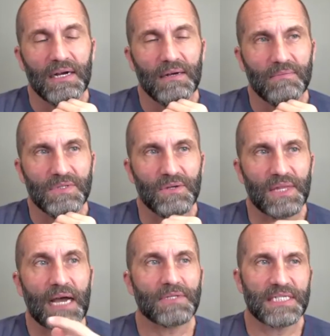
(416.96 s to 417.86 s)
So
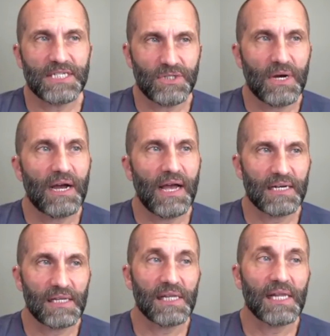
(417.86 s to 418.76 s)
that was an issue. I had a
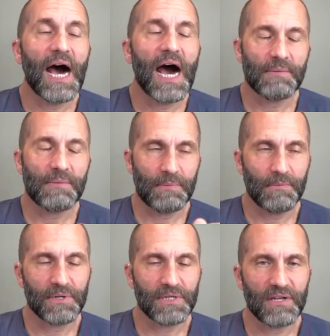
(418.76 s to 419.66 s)
lot of people
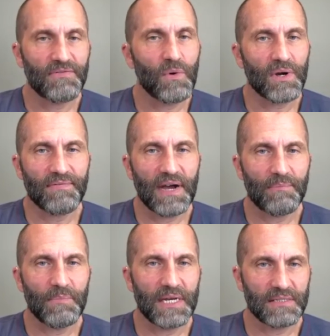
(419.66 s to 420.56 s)
booking 45
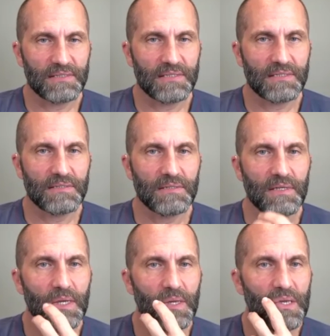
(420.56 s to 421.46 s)
minutes,
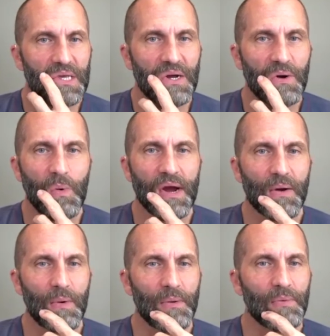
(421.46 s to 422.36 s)

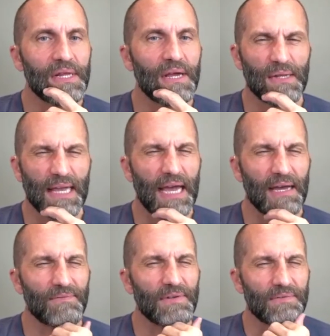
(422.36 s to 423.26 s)
where we really only
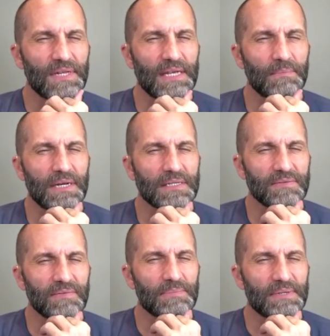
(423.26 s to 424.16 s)
had 15 minutes
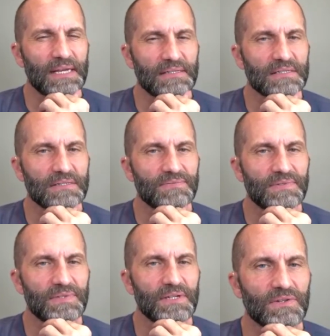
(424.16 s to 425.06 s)
of updates,
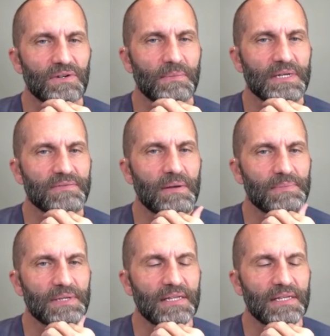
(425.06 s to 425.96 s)
15 or minutes of
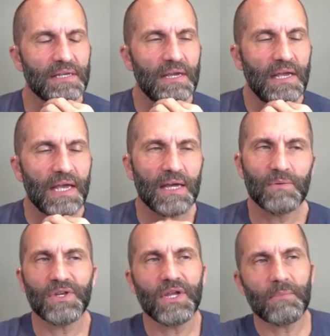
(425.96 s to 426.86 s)
updates. And
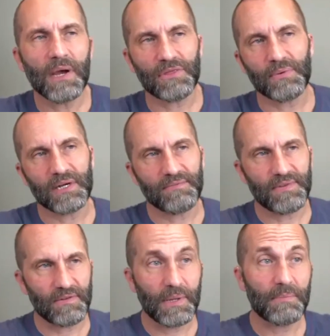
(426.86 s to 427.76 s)
when you email
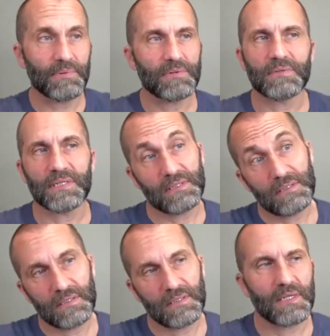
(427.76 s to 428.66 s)
350 people,
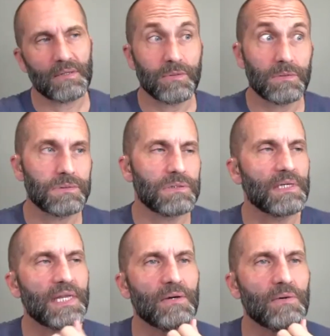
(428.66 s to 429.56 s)
it's like, whew,
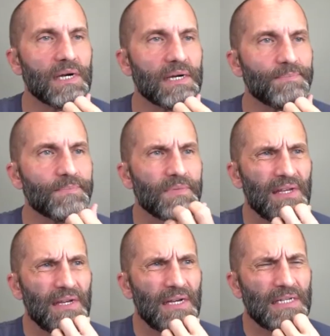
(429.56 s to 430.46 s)

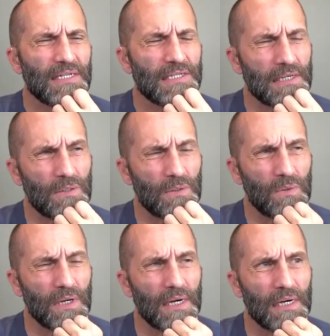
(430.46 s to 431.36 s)

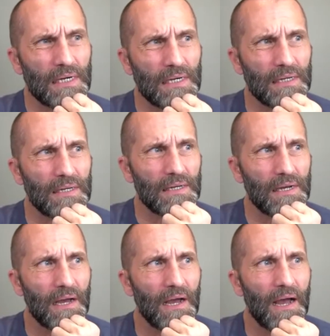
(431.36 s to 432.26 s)
so
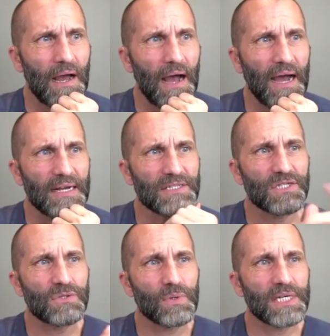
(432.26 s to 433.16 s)
I
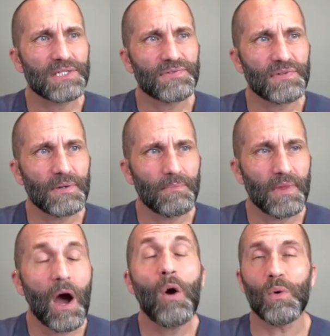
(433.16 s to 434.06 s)
switched from,
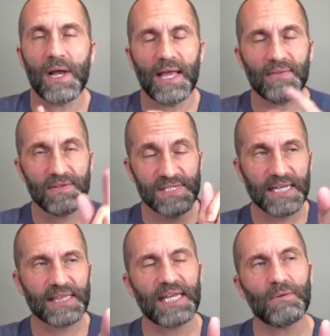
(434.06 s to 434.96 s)
and the
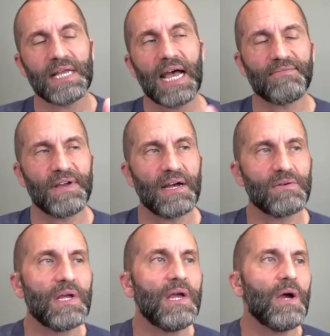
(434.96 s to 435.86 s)
second thing what I
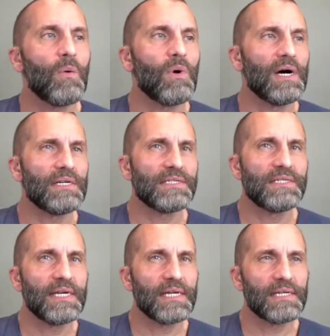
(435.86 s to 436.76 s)
found was
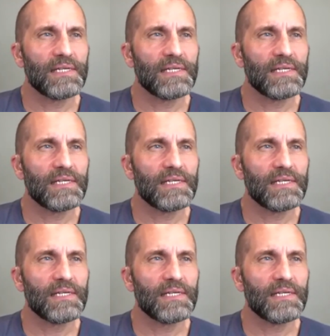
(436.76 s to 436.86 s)
that